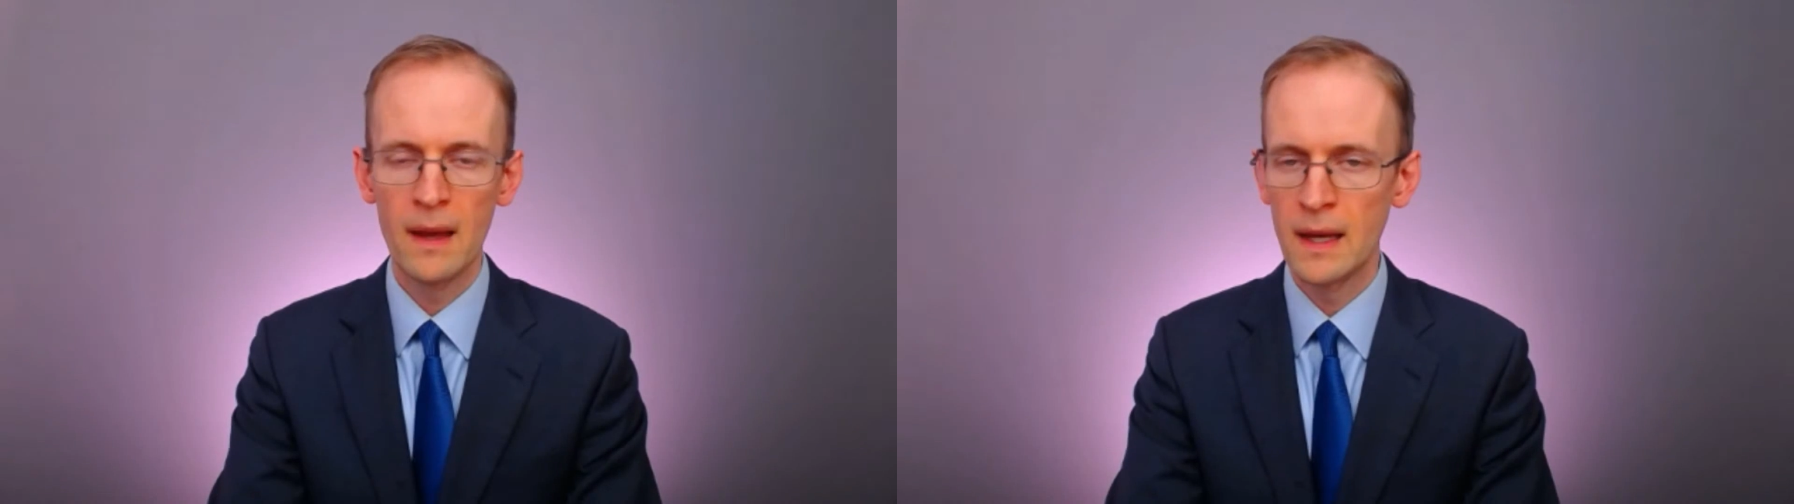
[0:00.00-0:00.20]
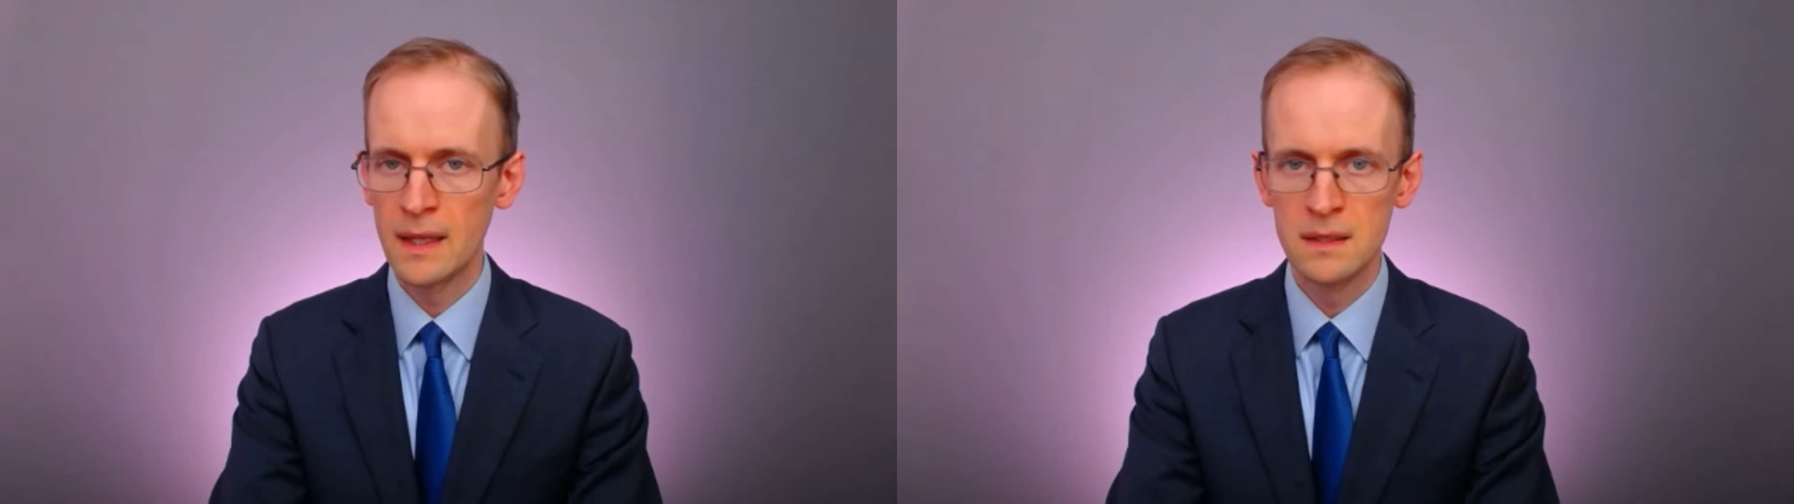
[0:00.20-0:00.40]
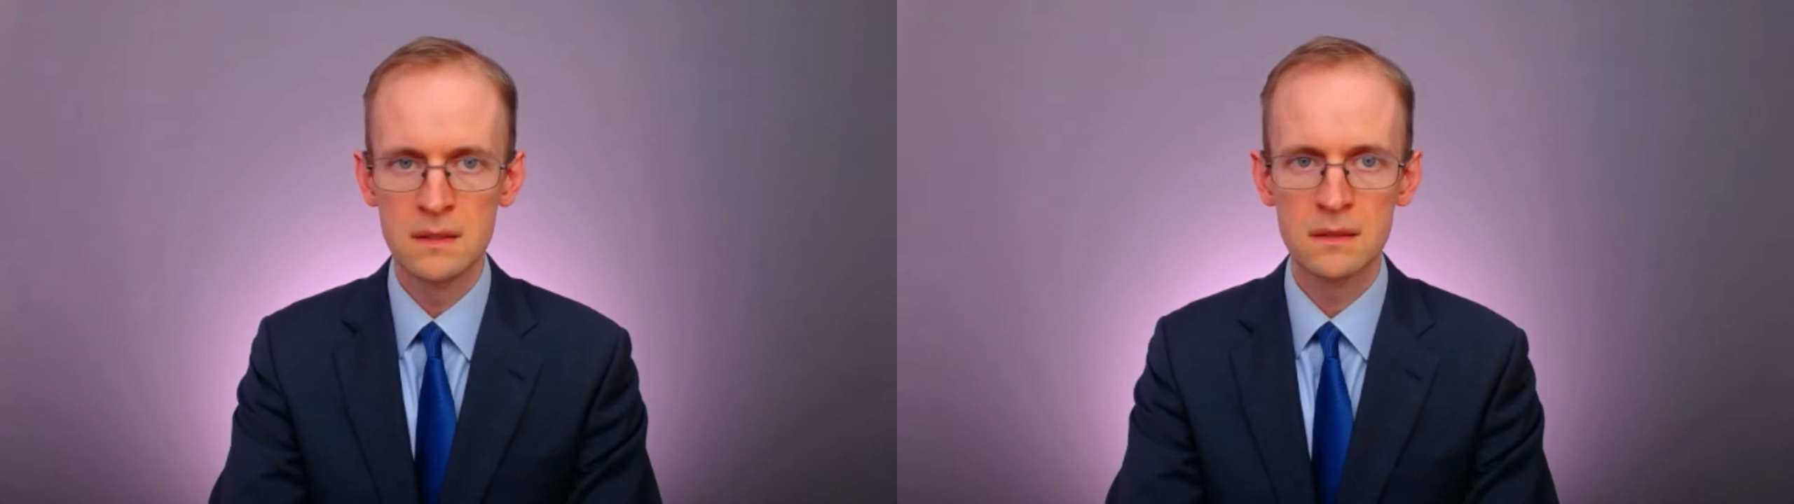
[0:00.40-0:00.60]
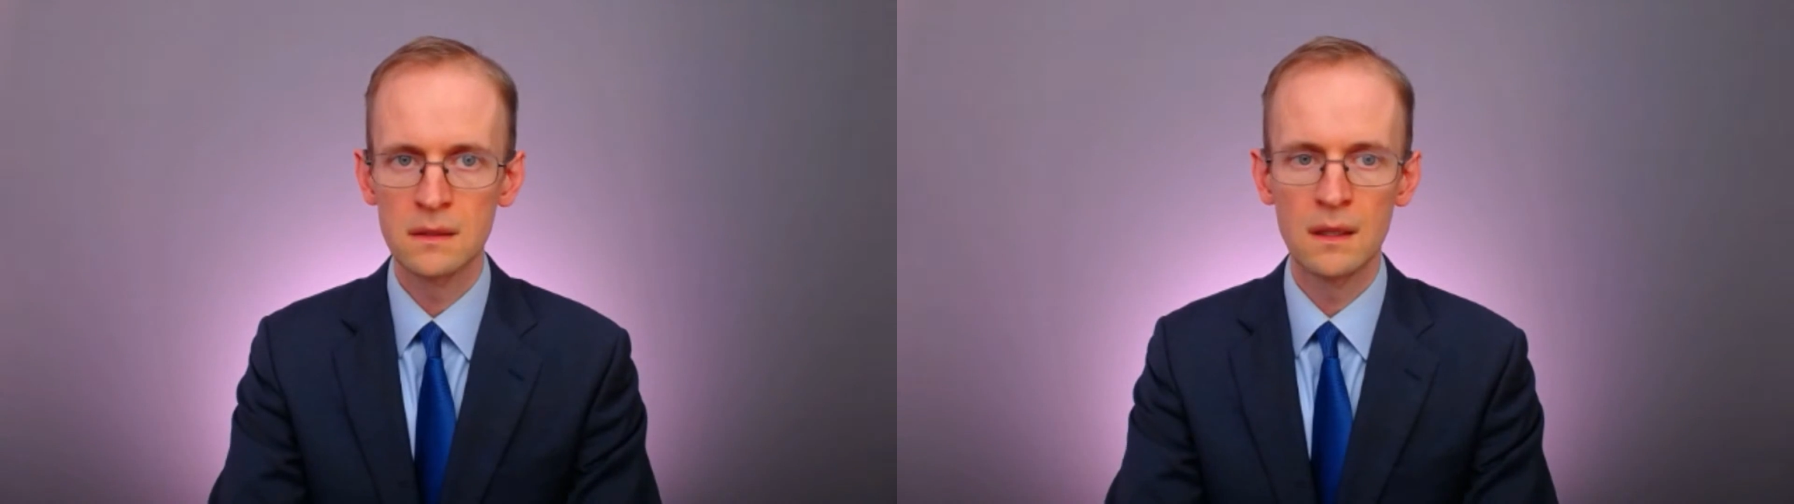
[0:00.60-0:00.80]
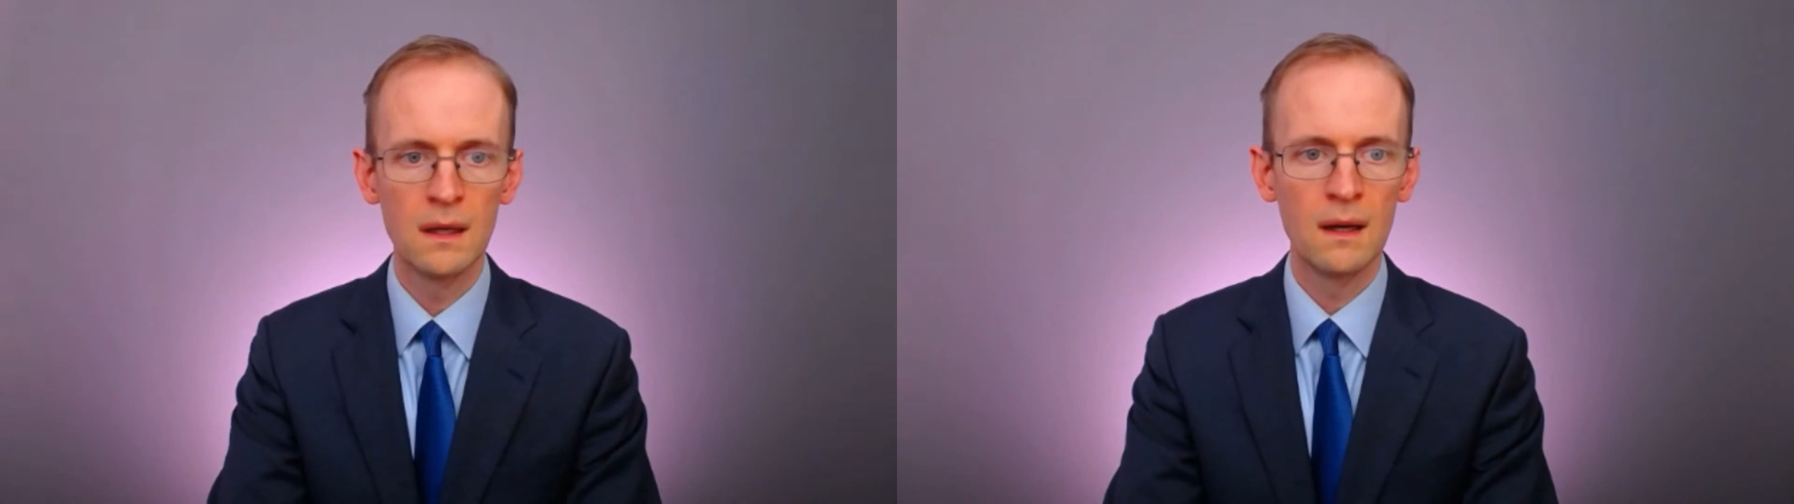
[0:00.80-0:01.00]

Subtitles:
and